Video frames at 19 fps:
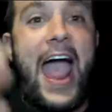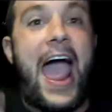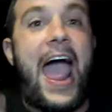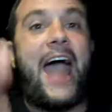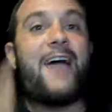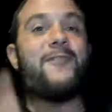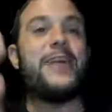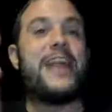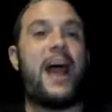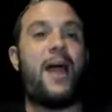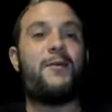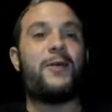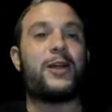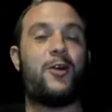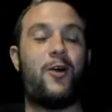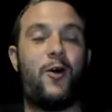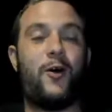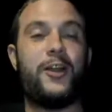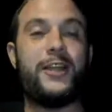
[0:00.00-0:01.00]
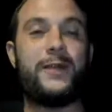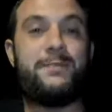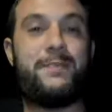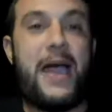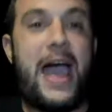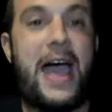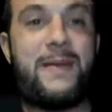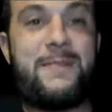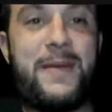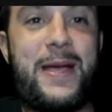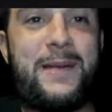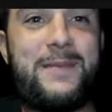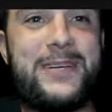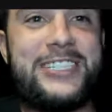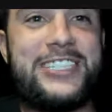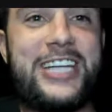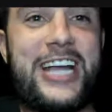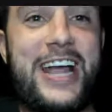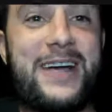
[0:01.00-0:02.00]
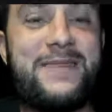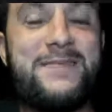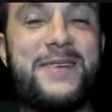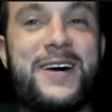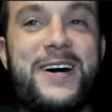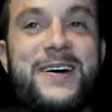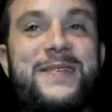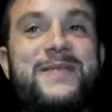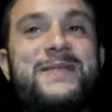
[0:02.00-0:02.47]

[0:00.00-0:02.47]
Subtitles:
When I recorded Bad Mama Jamma,